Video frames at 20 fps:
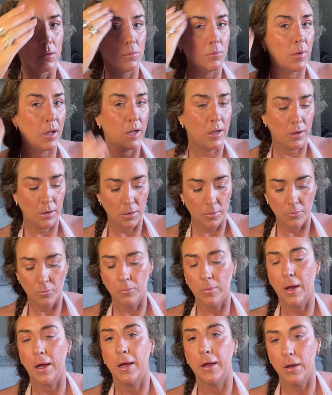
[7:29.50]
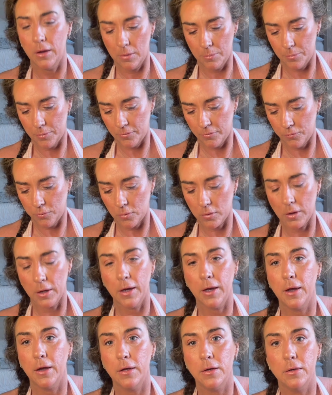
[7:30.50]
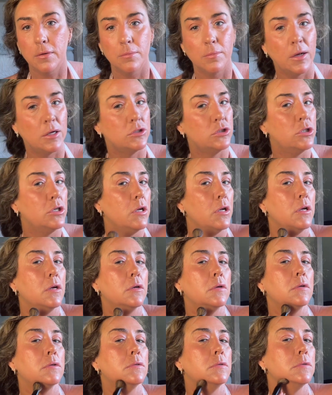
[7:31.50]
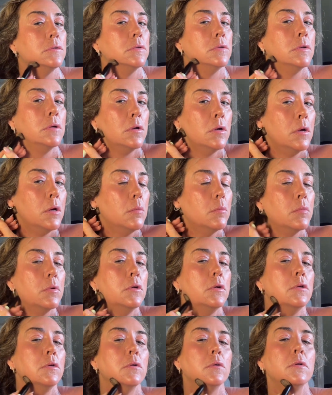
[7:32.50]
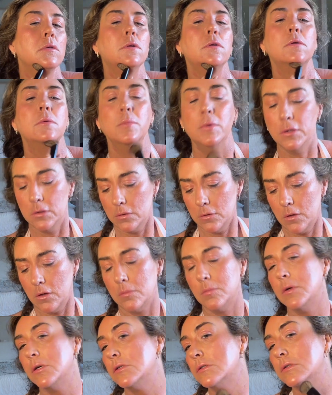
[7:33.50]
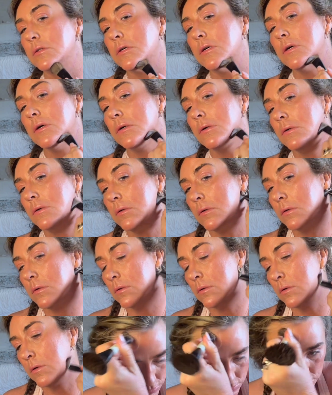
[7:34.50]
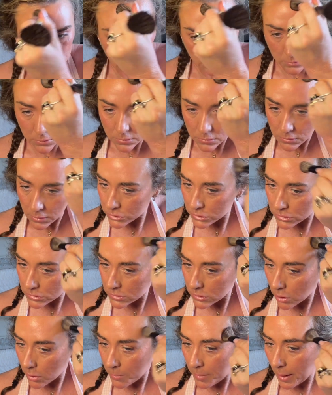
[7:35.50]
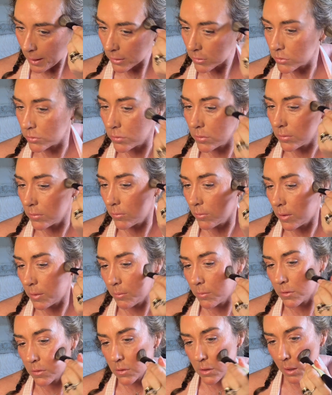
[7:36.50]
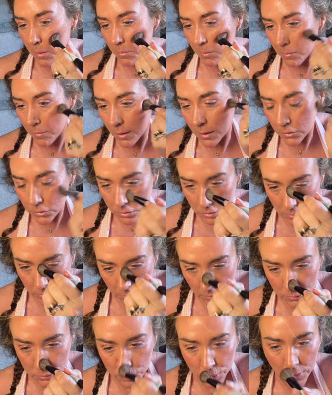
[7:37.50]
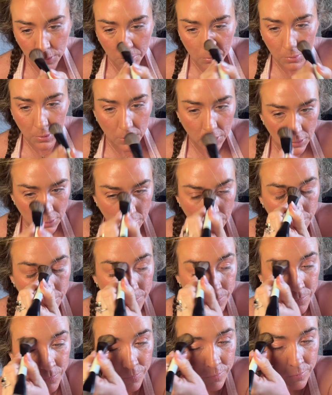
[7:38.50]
My upper forehead, my cheeks. And do a little bit along my jaw. Just go back through one more time and make sure that's really blended.